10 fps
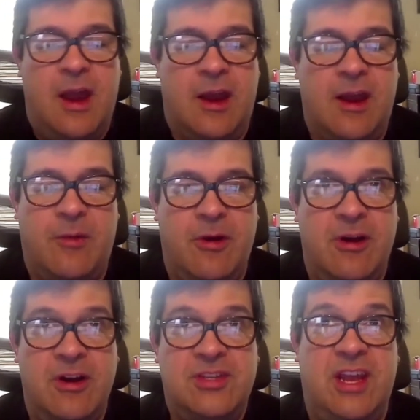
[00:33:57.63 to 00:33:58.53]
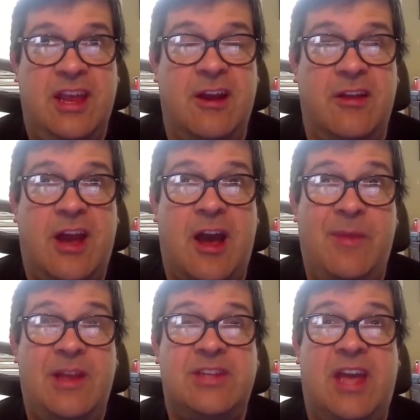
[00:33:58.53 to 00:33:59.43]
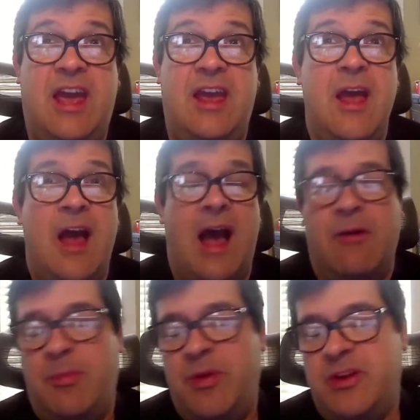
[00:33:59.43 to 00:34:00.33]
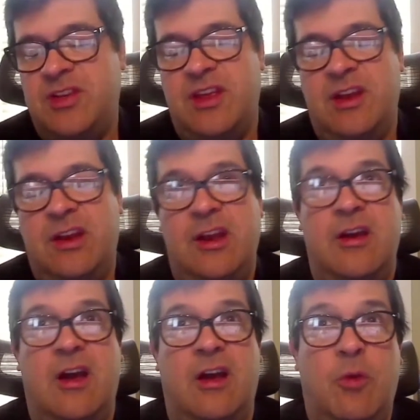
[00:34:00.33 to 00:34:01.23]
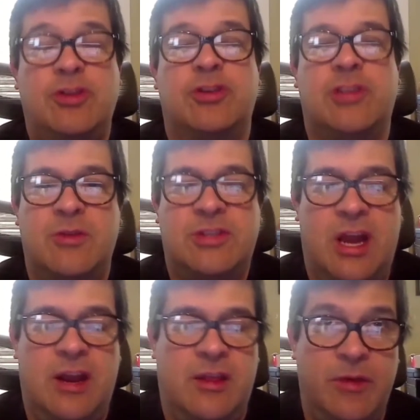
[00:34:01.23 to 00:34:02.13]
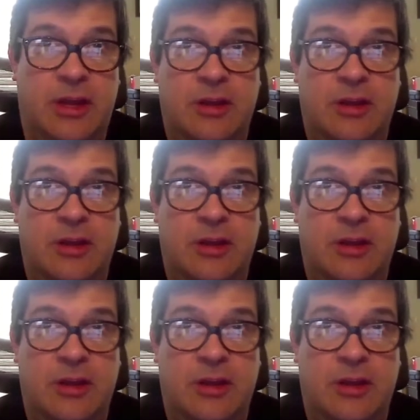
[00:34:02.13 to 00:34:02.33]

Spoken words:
In other words, you come in and say, hey, I want to pitch a thing to you. What's your slowest night of the week?